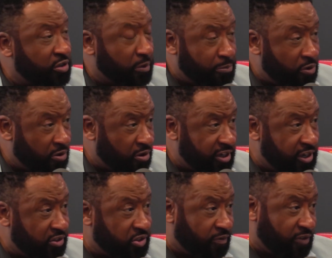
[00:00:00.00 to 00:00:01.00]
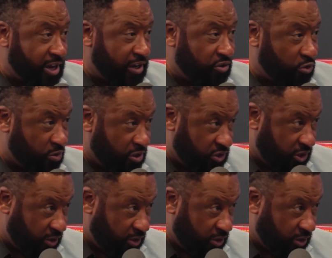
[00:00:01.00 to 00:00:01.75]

You're born near Savannah, Georgia.